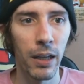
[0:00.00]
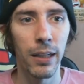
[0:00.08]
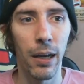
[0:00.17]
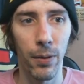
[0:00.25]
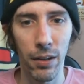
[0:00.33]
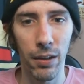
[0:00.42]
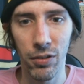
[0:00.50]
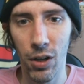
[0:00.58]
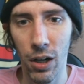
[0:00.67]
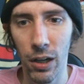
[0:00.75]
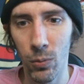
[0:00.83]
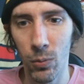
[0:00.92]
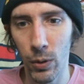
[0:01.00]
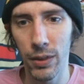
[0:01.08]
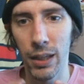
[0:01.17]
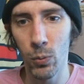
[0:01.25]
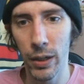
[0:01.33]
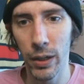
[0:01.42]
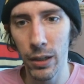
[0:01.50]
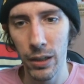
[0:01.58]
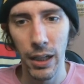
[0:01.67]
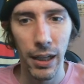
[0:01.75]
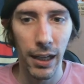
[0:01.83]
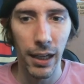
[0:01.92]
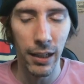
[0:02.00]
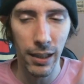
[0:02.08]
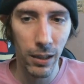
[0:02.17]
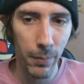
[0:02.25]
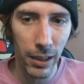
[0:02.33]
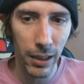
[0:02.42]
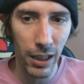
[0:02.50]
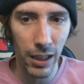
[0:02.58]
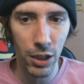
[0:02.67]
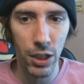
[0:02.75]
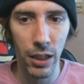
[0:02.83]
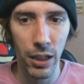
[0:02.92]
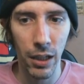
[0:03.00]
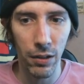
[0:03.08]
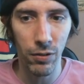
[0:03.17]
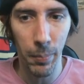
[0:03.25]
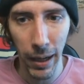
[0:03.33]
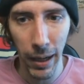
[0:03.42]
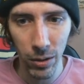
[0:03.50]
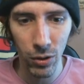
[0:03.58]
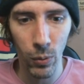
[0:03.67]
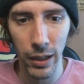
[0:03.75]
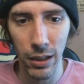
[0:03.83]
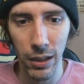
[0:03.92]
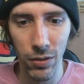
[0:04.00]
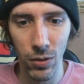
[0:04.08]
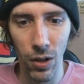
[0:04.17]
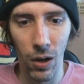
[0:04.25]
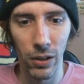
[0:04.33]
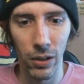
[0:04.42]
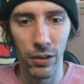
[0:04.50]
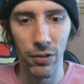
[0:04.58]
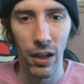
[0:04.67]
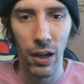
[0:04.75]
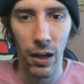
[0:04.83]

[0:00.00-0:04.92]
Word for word: Now this card with the winner in near mint condition is about twenty-two dollars.